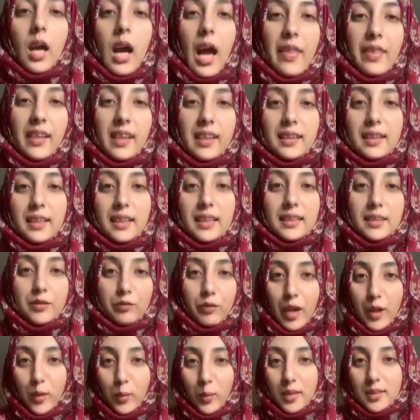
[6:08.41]
I think these
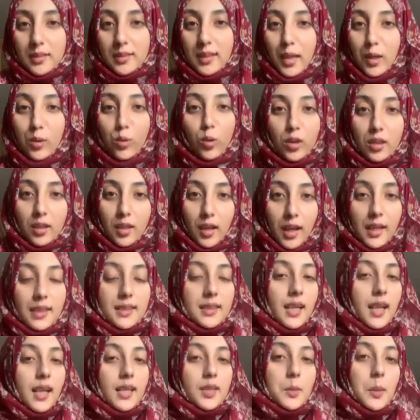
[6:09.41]
red ones, they look
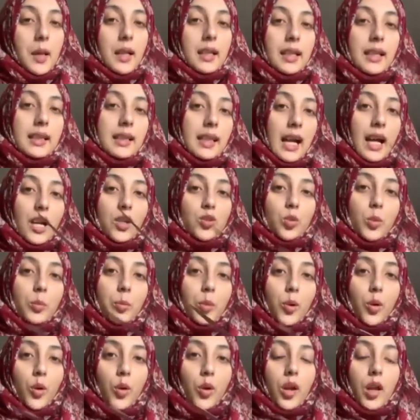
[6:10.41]
nicer as well in the actual
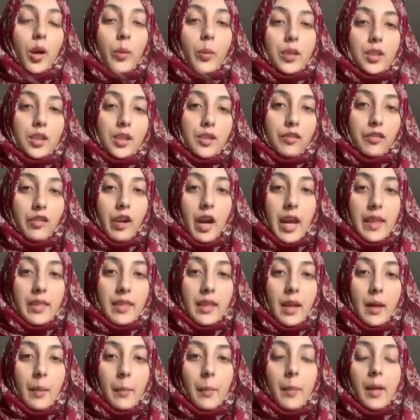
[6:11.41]
pakora when you fry
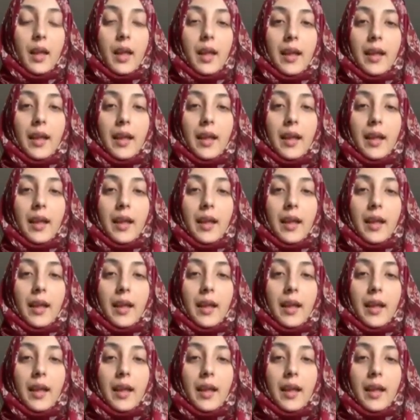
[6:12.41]
them,